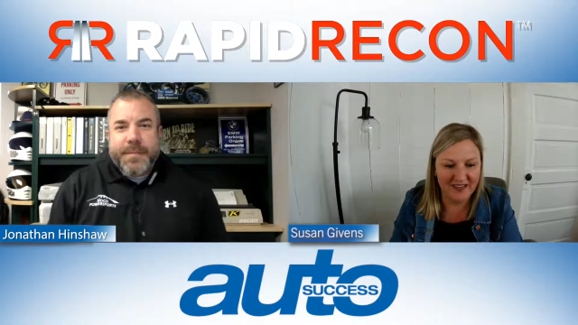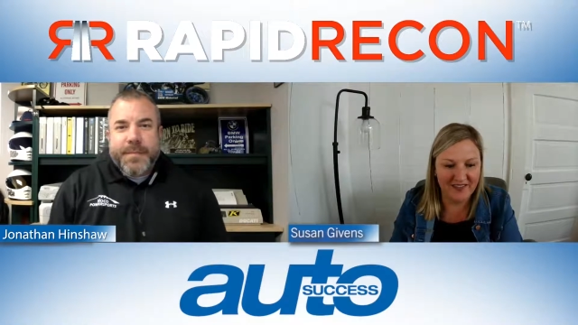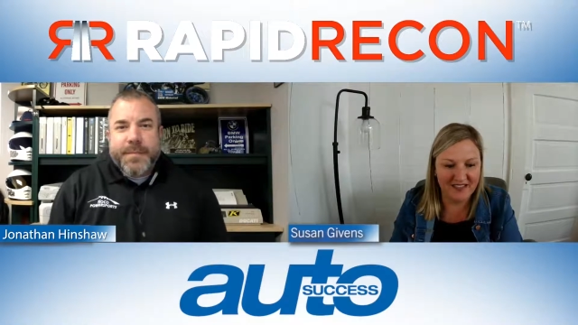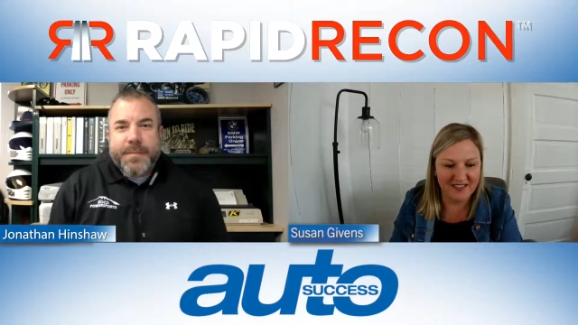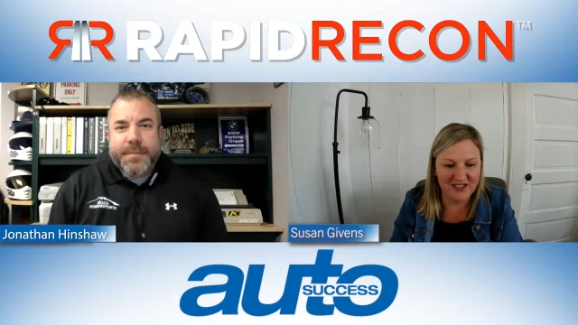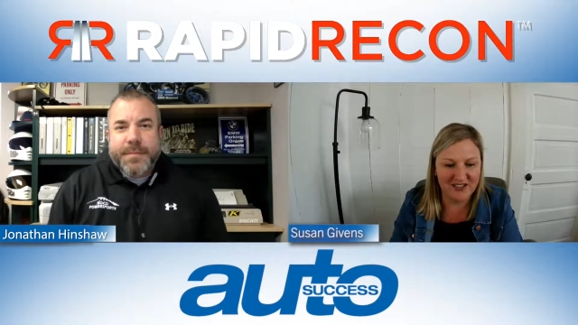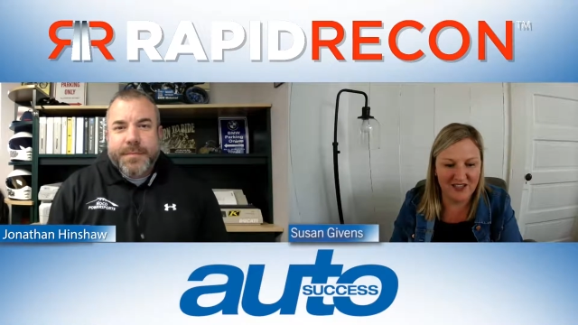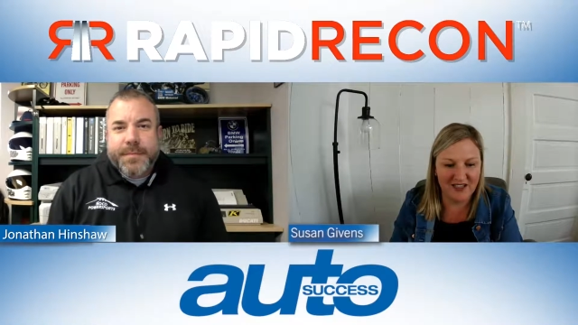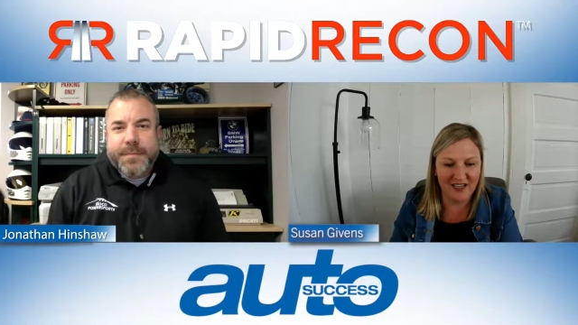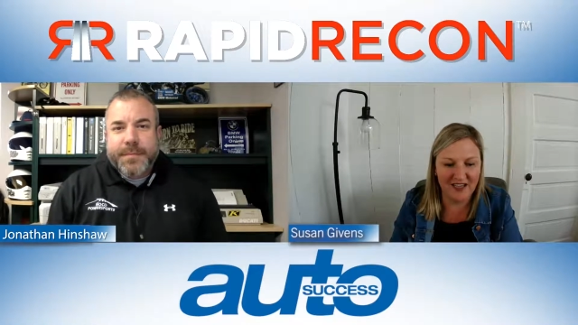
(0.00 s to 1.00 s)
Speaker 1: and that's a
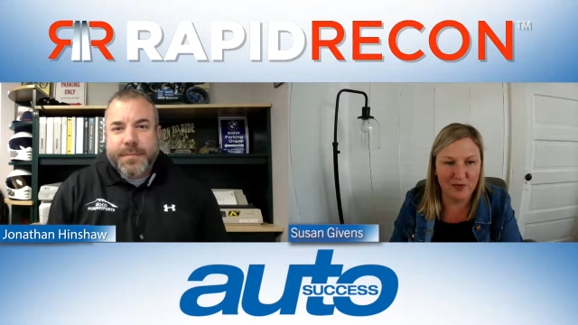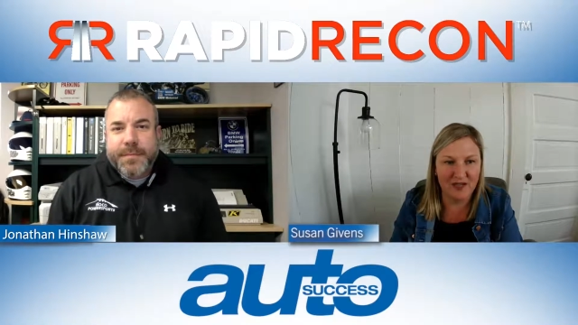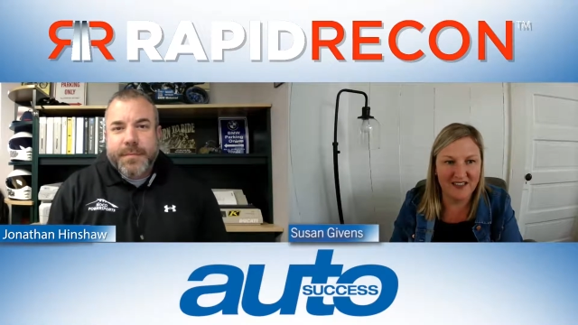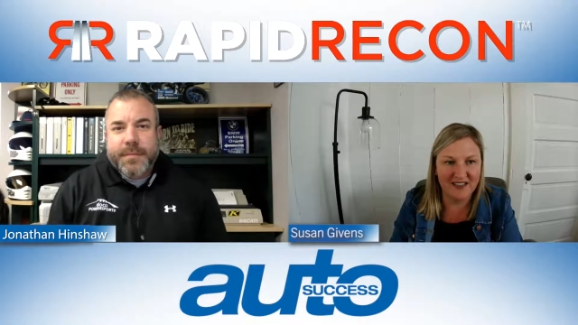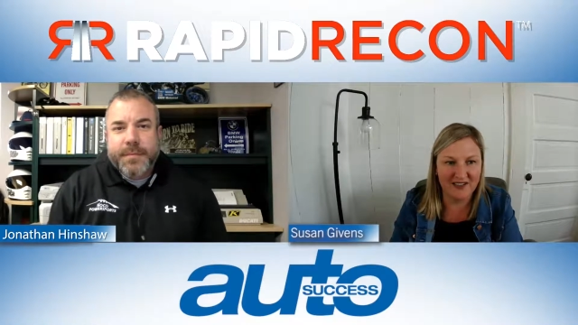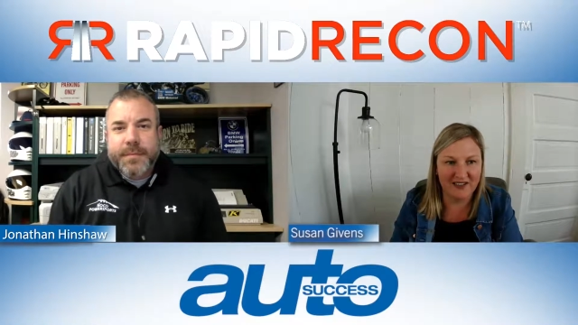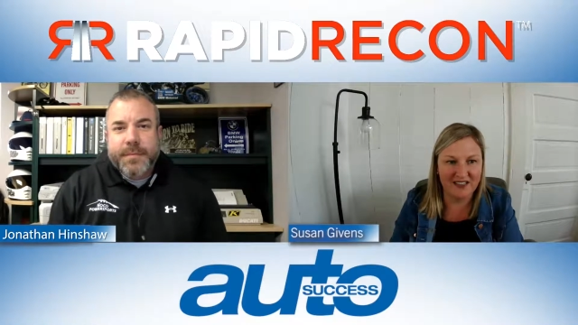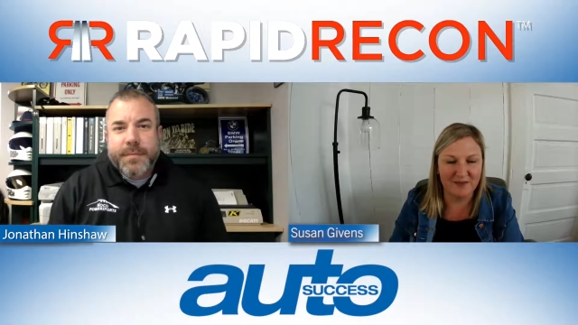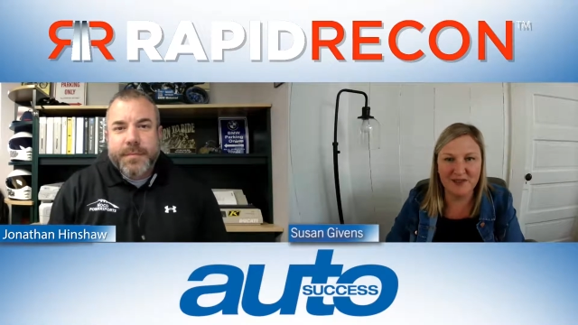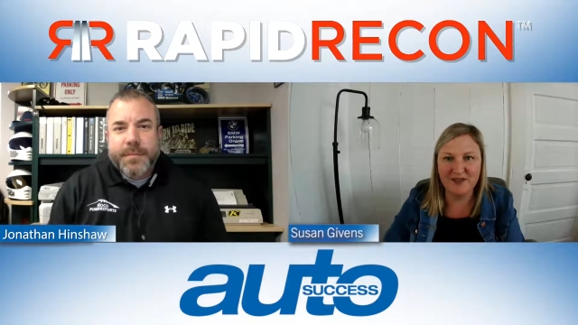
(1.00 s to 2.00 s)
John Elway
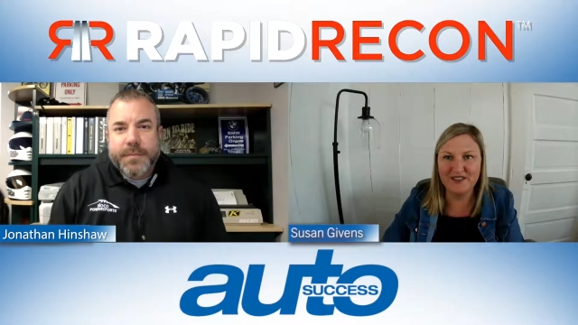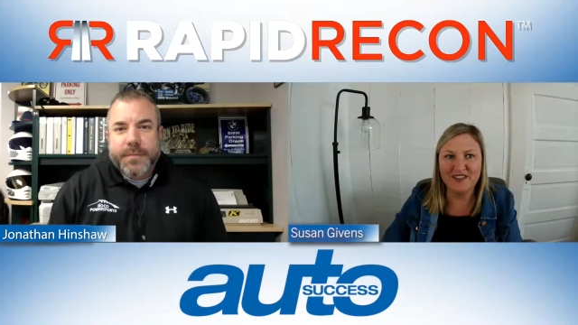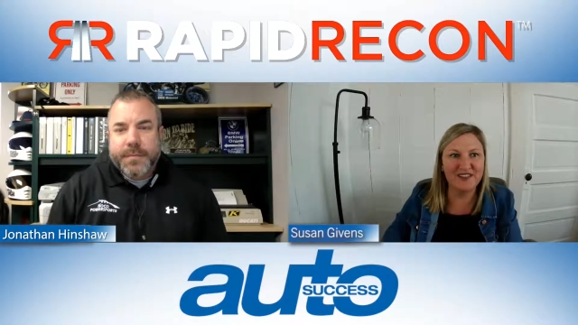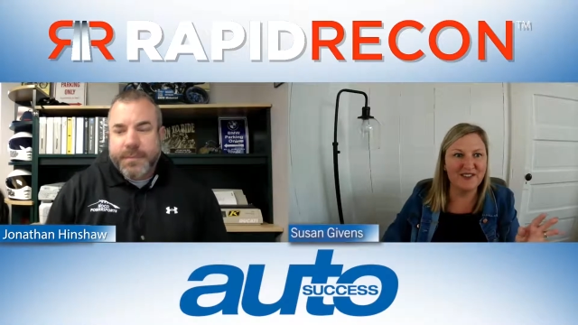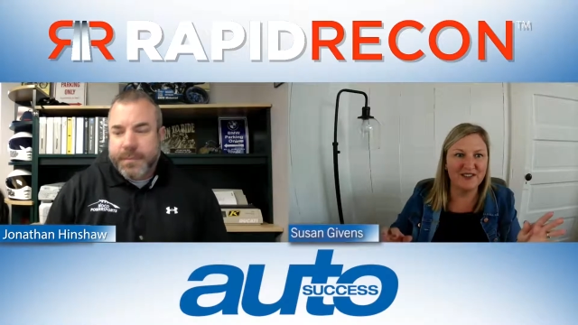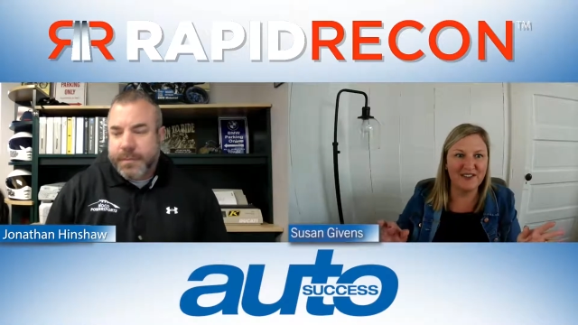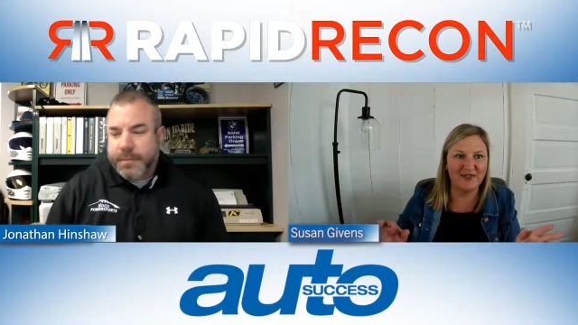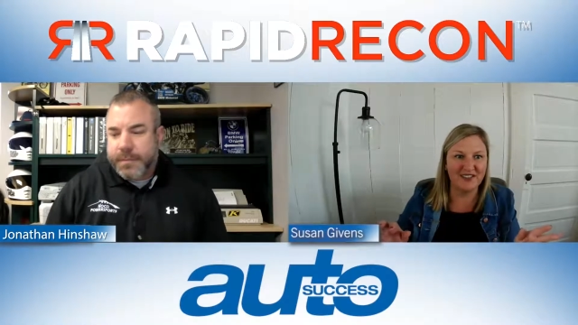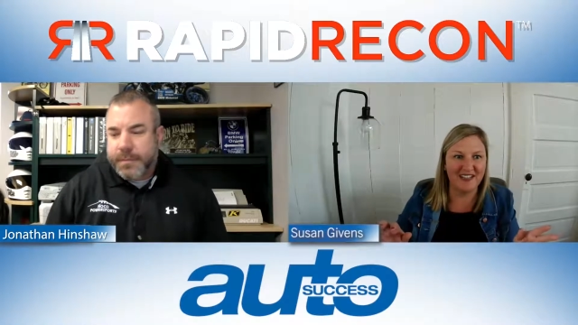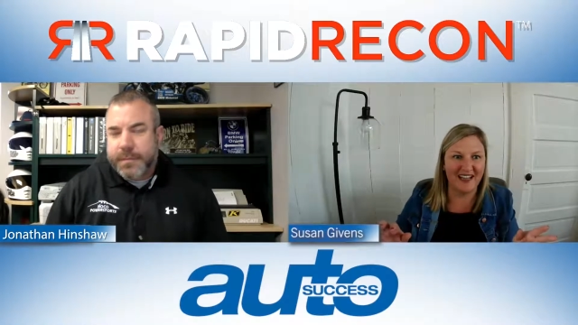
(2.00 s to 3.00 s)
dealership. So this is a little
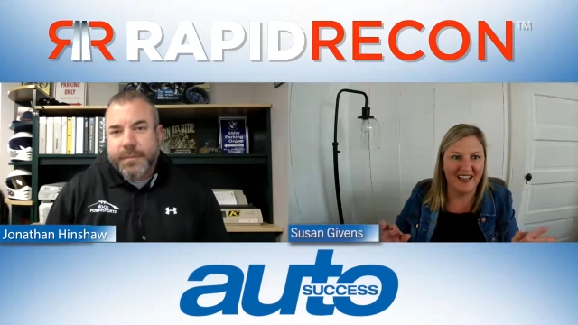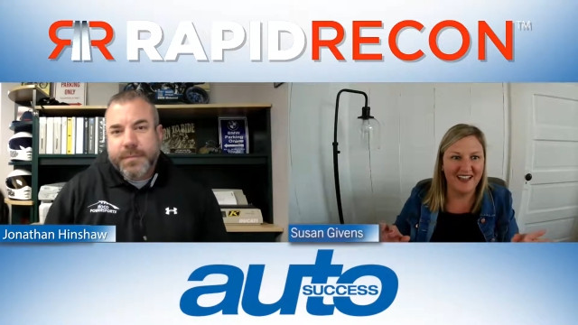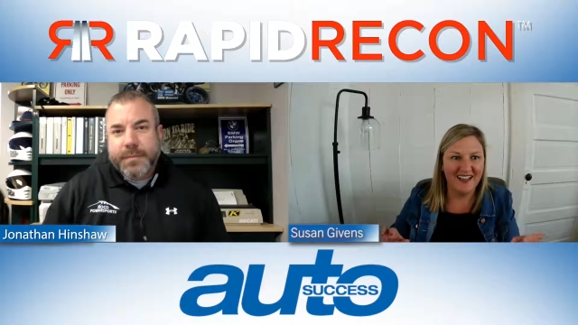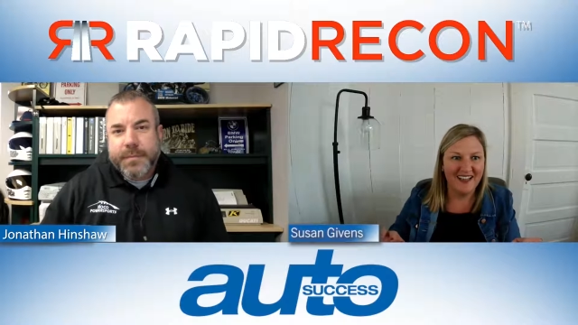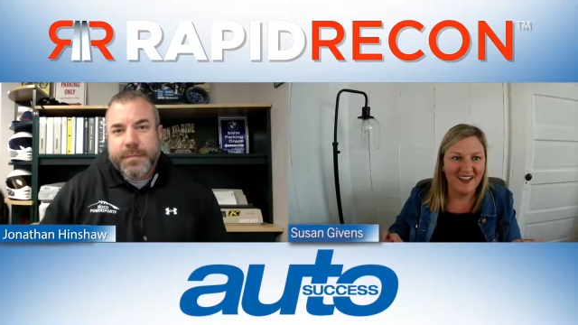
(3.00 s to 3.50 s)
different today.